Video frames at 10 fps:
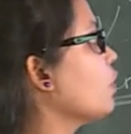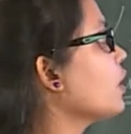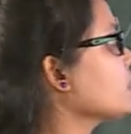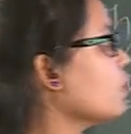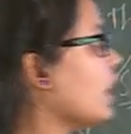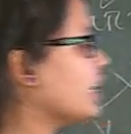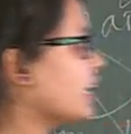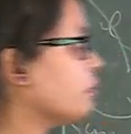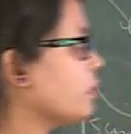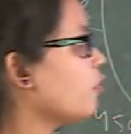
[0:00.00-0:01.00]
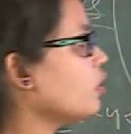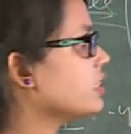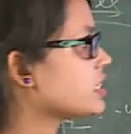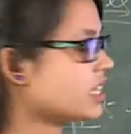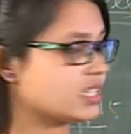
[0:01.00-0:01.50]
Okay, so before
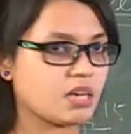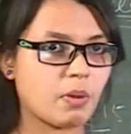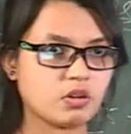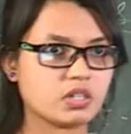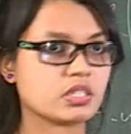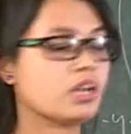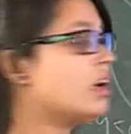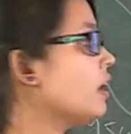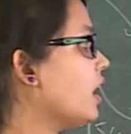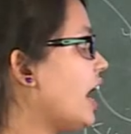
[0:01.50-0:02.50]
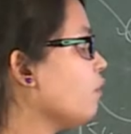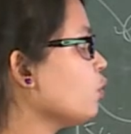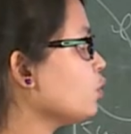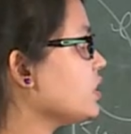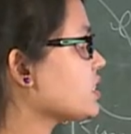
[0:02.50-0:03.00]
discussing about it, I
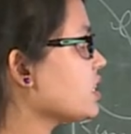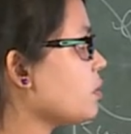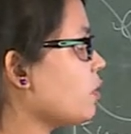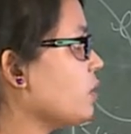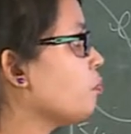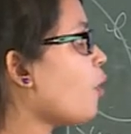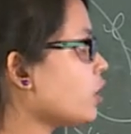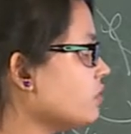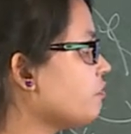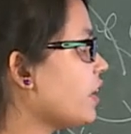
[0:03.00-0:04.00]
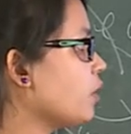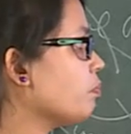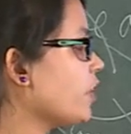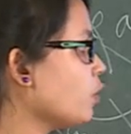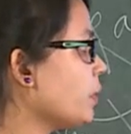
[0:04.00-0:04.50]
want to discuss about important
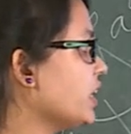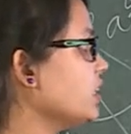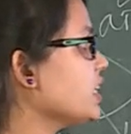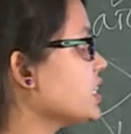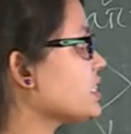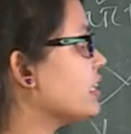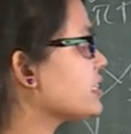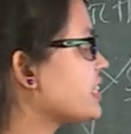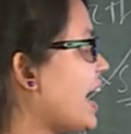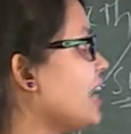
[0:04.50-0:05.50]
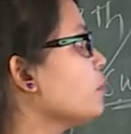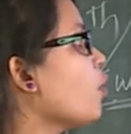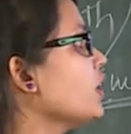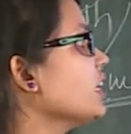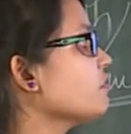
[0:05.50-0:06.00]
phenomenon, that is sand boiling